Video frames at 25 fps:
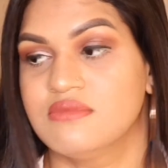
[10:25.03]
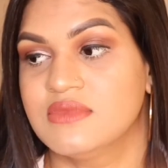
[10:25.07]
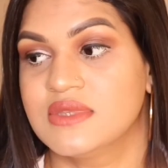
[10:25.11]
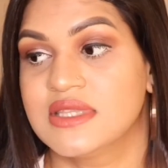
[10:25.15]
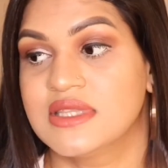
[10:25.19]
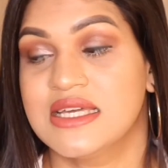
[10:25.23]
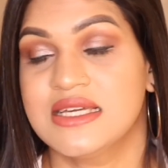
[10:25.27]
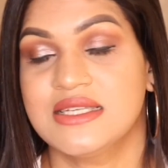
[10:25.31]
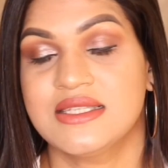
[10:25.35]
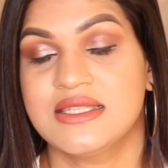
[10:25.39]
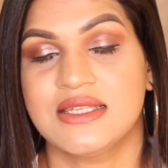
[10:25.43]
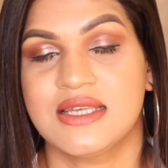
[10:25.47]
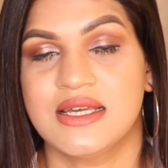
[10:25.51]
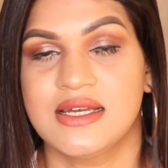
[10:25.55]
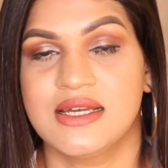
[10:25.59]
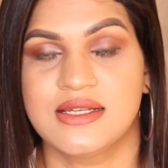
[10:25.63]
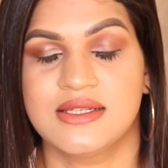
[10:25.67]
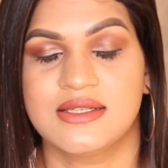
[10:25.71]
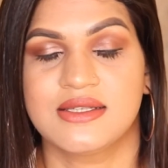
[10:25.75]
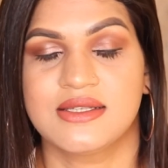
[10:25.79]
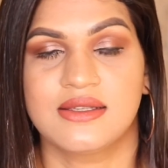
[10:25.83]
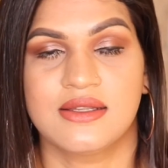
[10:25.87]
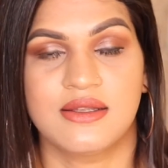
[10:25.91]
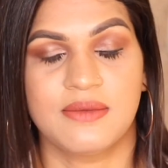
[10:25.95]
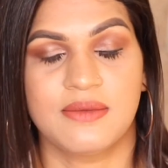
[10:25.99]
this
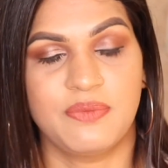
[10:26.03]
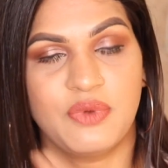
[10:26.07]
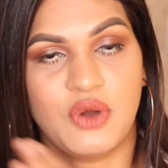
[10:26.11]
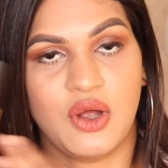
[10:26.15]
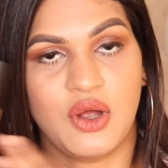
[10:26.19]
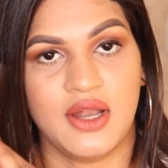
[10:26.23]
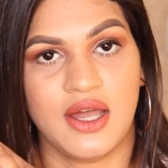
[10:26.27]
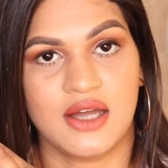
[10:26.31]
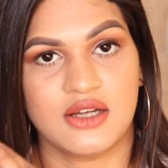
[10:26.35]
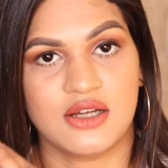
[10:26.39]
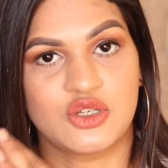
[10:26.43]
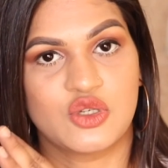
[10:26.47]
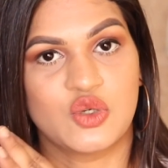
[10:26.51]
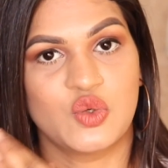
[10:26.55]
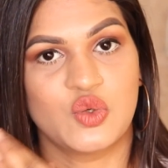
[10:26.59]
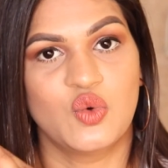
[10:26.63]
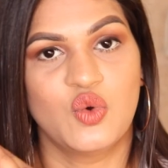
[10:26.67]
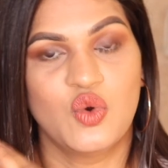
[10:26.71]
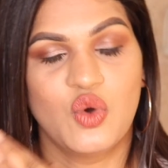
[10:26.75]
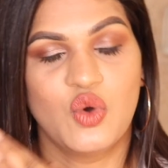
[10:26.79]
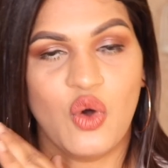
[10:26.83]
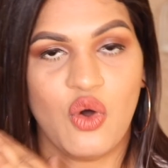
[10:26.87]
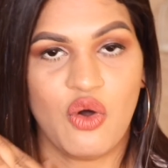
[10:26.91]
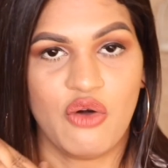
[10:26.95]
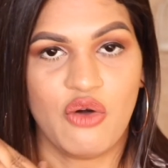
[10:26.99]
is the product
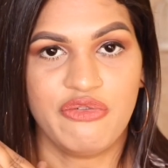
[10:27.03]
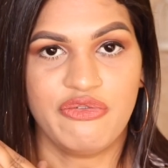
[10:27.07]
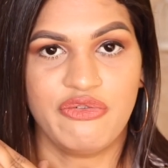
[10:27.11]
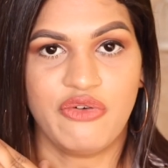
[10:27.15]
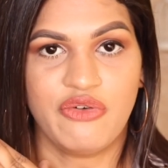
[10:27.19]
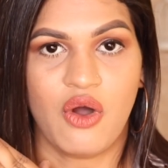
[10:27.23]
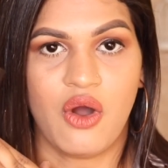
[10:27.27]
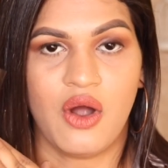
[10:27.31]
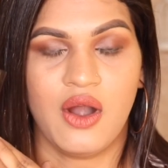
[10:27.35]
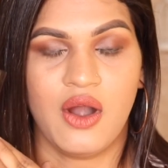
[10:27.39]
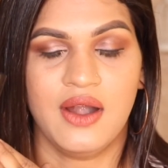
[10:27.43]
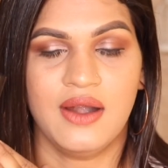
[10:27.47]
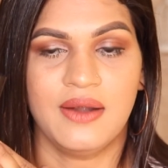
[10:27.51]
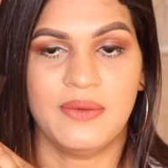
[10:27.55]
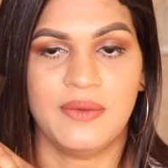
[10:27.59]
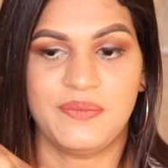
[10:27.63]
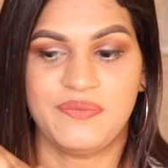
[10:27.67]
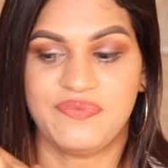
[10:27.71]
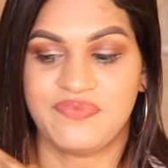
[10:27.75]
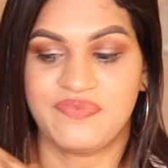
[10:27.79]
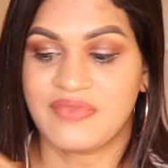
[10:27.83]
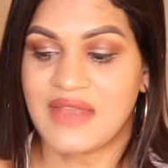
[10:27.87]
to go for.